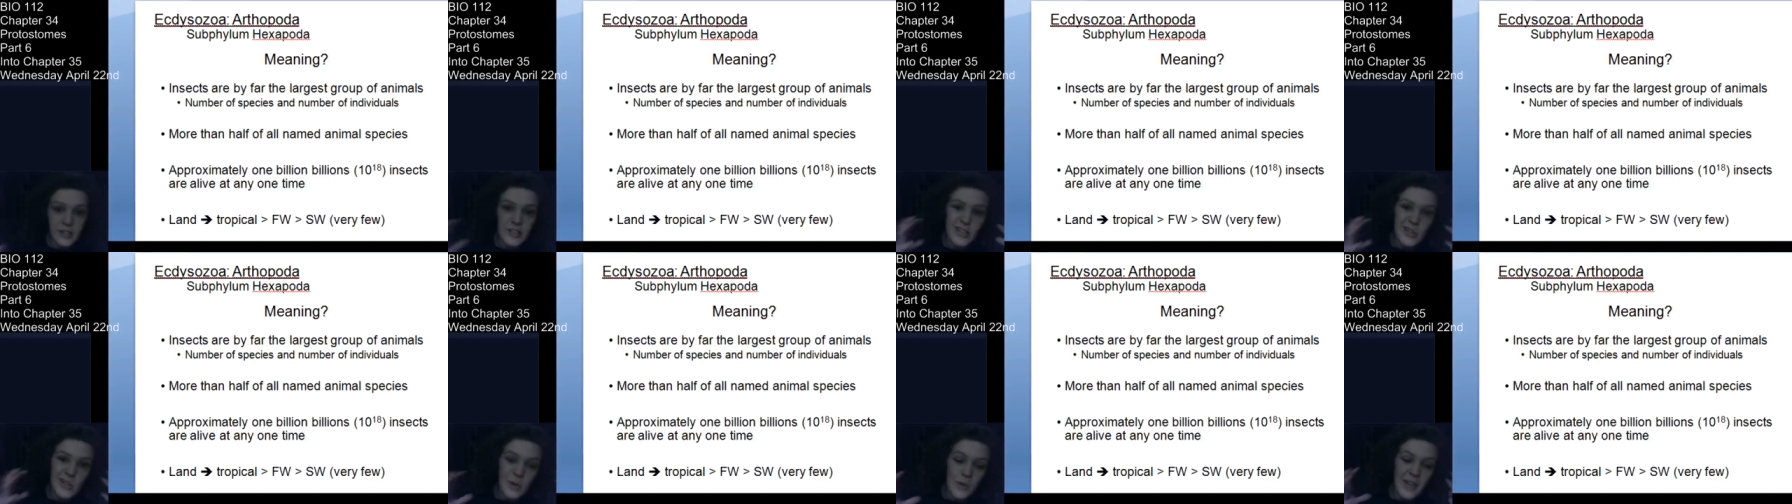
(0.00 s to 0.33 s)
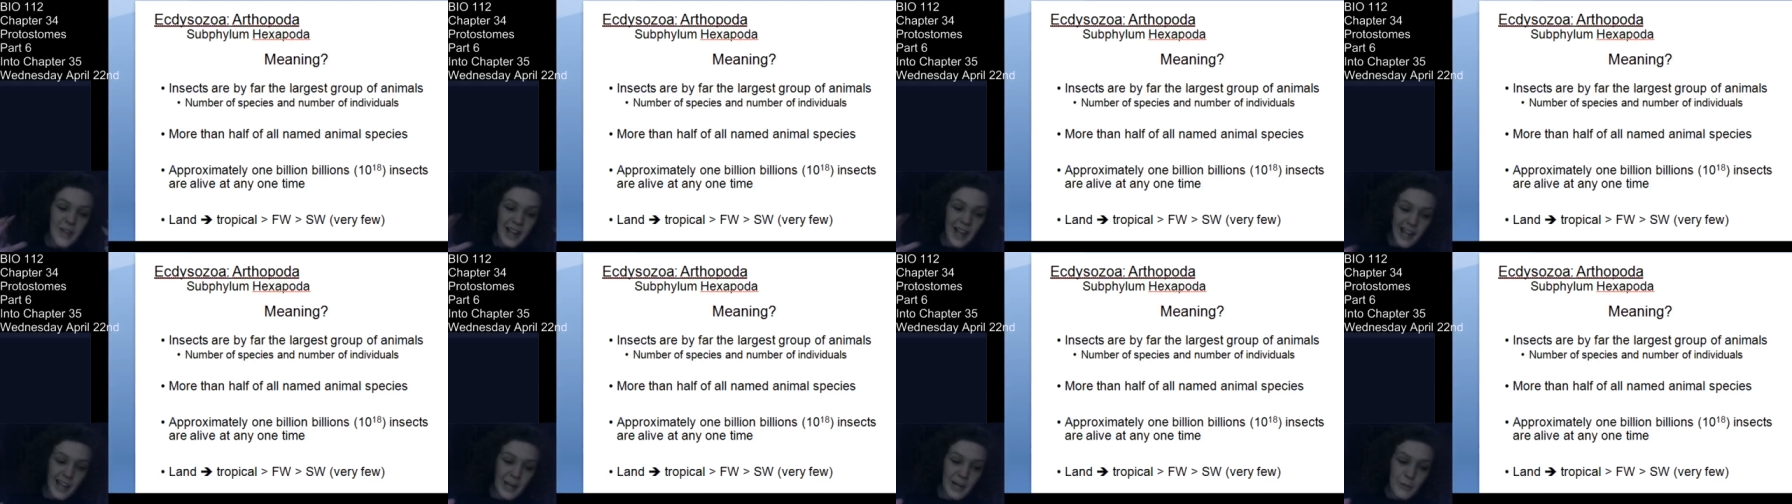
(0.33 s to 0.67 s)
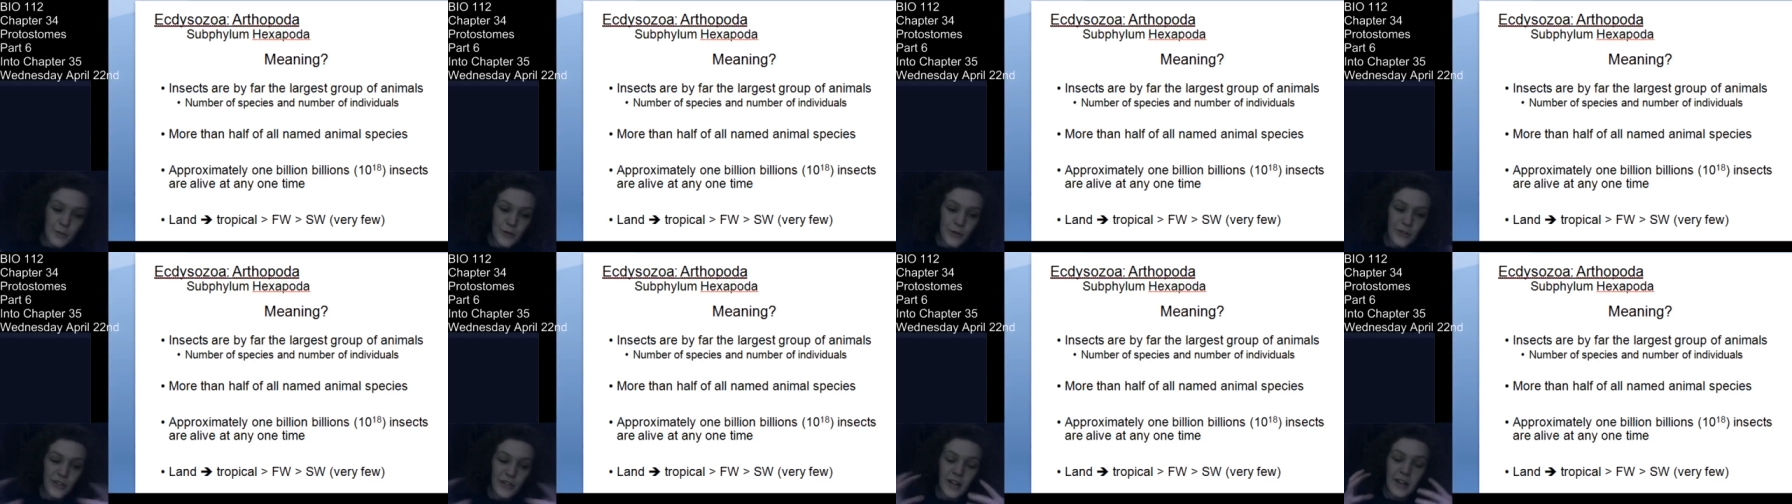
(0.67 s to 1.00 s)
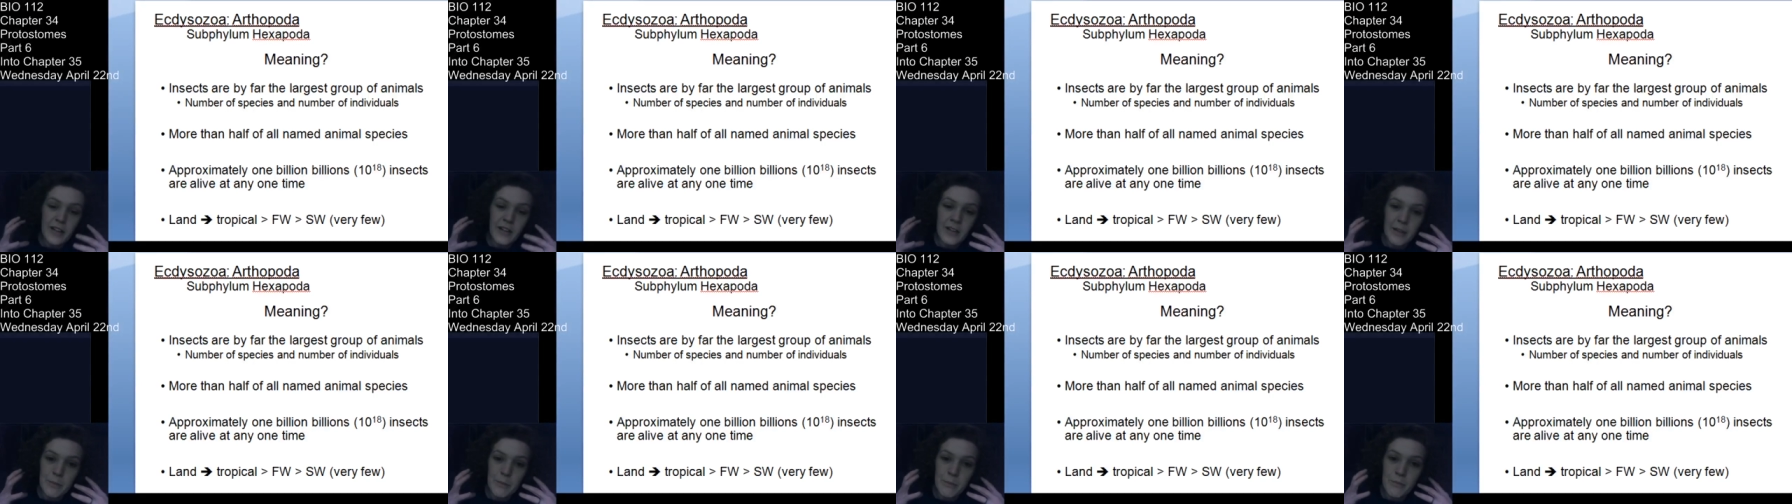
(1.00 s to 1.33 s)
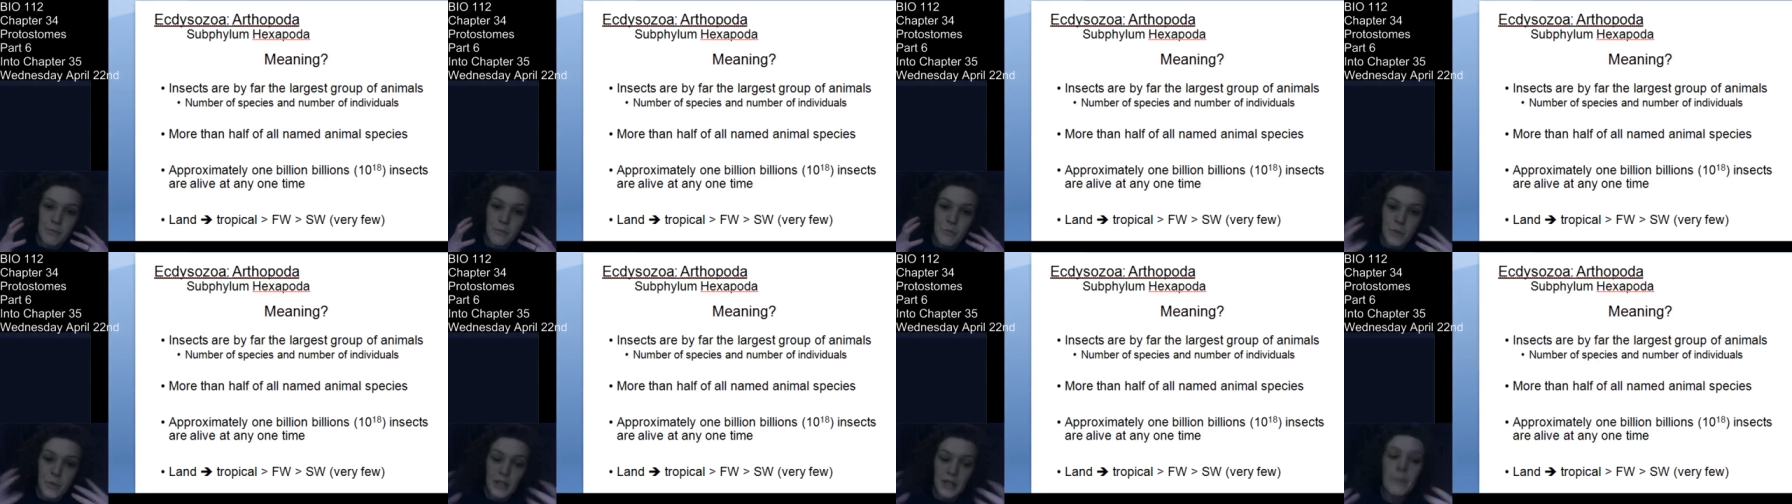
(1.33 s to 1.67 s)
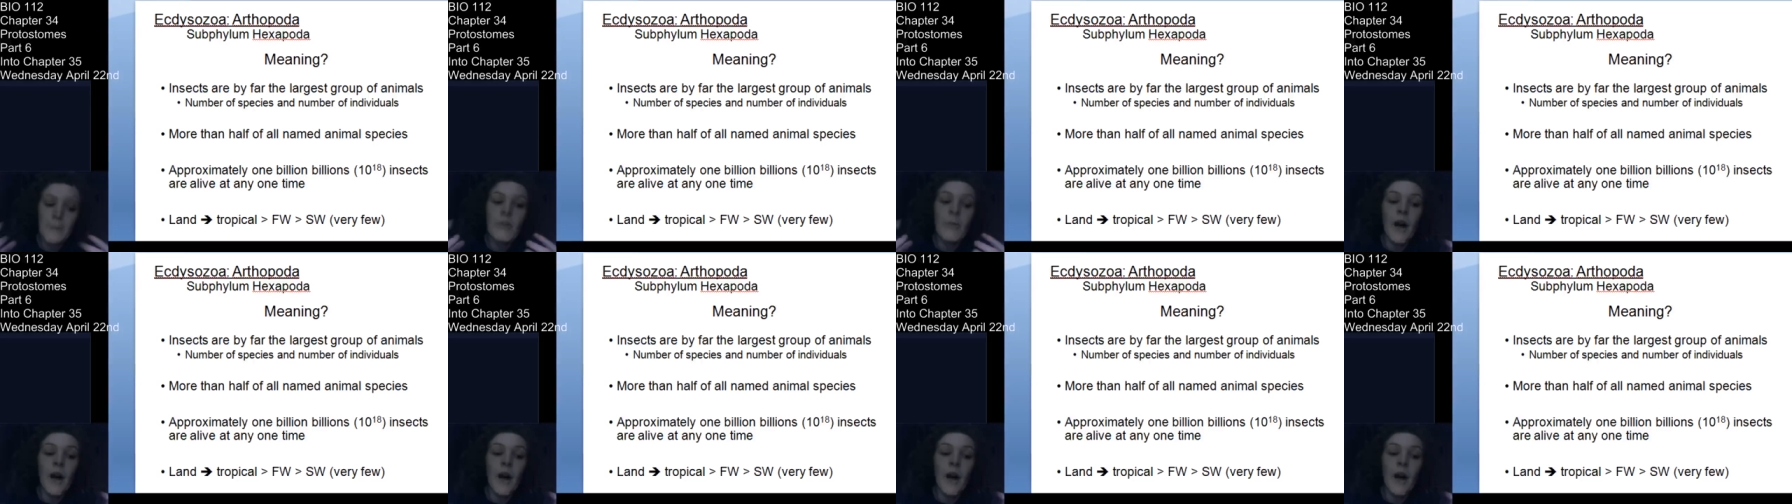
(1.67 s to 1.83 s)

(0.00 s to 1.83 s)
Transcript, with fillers: Just know the animals and the really